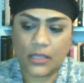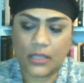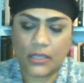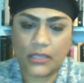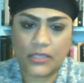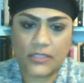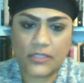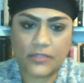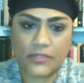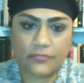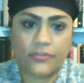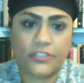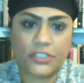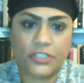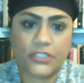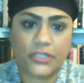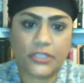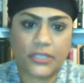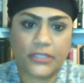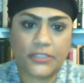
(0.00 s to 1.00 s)
in its
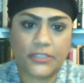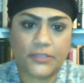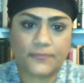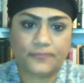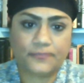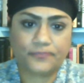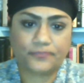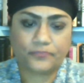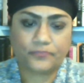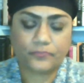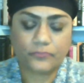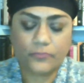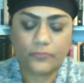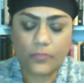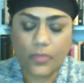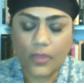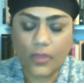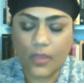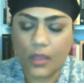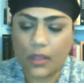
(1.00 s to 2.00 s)
origination,
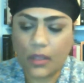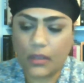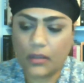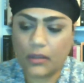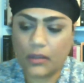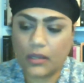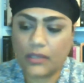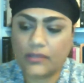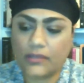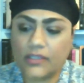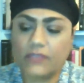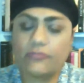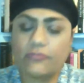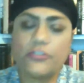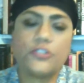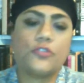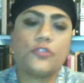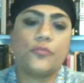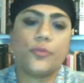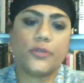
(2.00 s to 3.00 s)
uh, at the
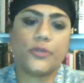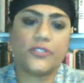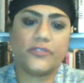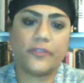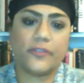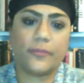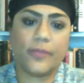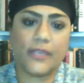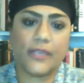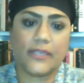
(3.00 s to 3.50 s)
original point of it